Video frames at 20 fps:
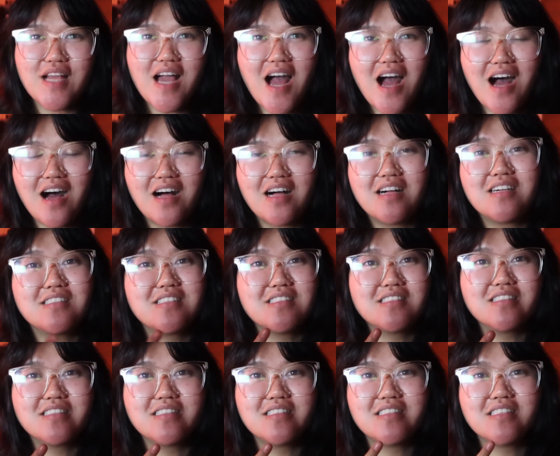
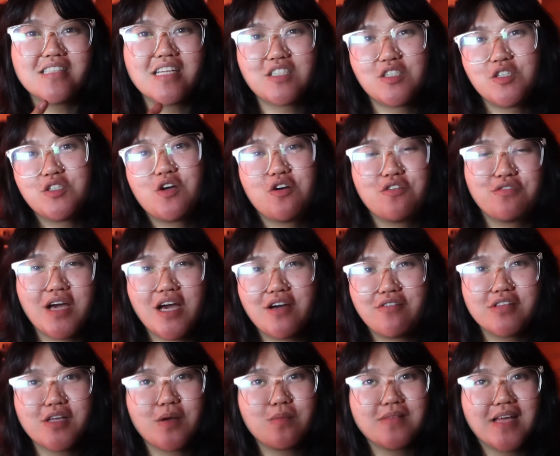I'll let you know if I have
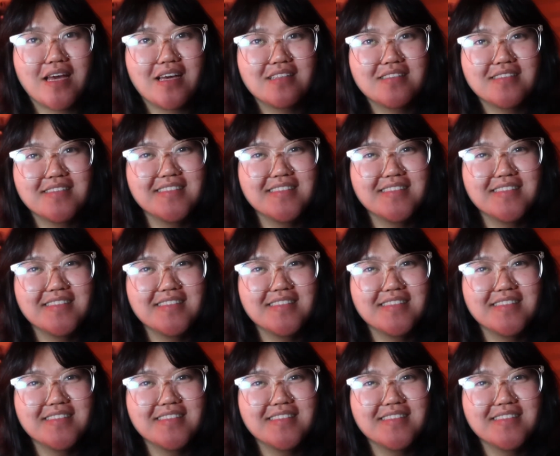an update.